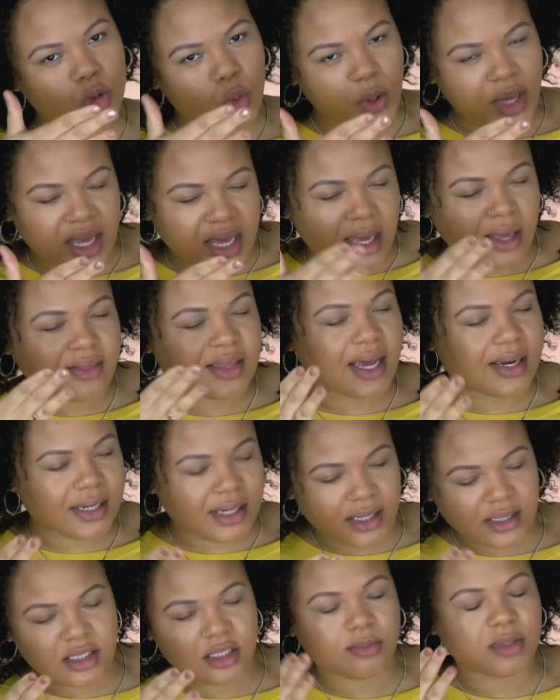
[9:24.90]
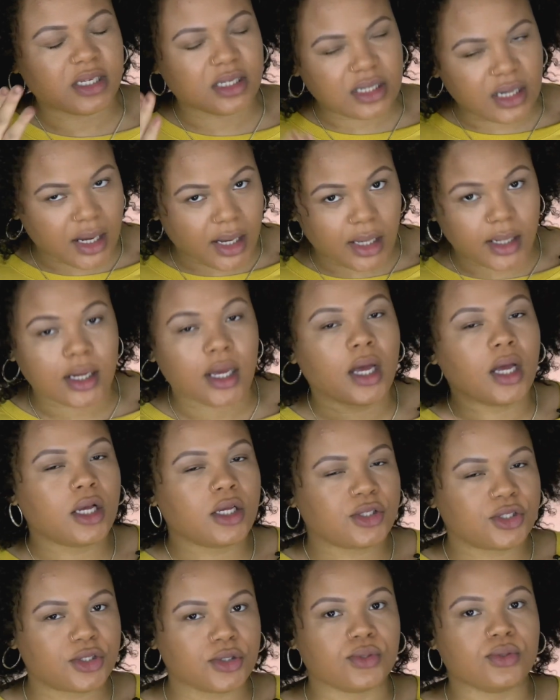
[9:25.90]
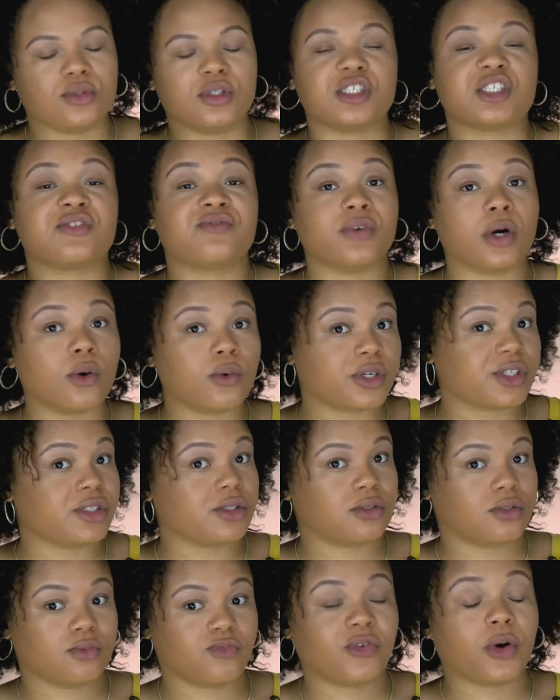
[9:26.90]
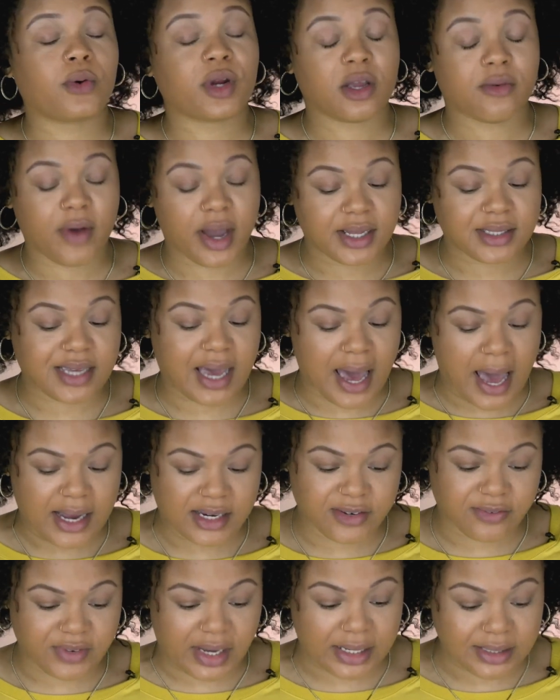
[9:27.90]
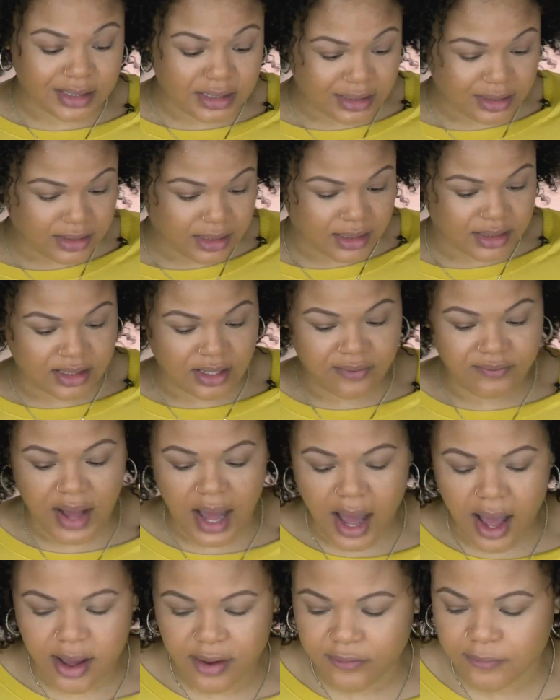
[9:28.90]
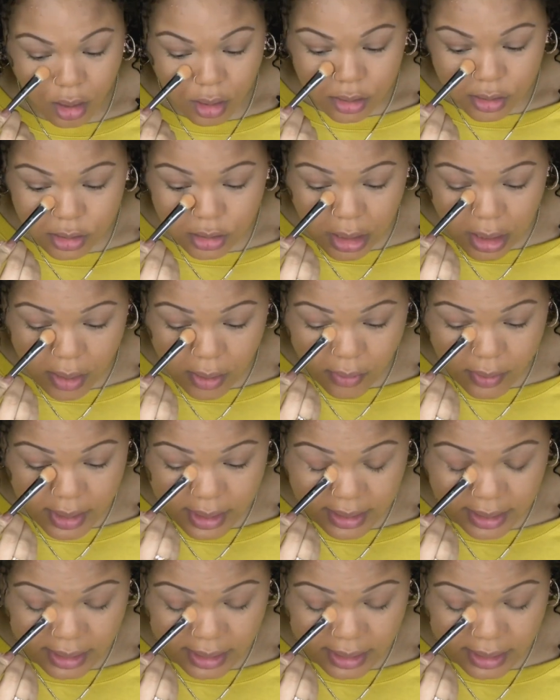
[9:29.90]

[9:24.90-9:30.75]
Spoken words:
tweaking that needs to be done to this Voting Rights Act of 1965. So in